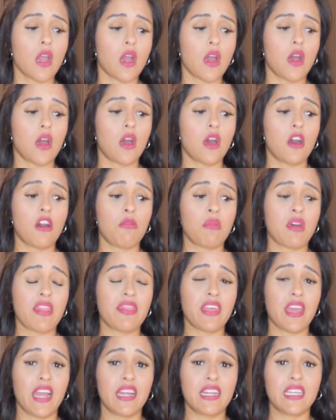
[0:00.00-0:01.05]
um,
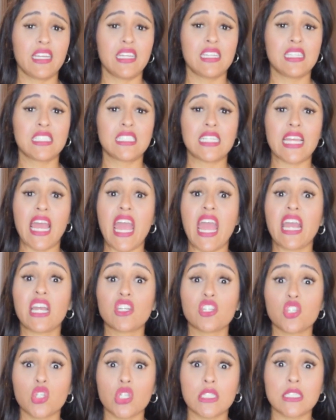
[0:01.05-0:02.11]
that is
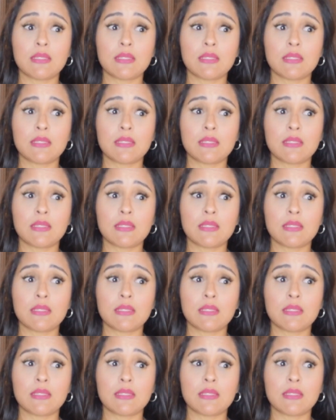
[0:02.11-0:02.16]
extra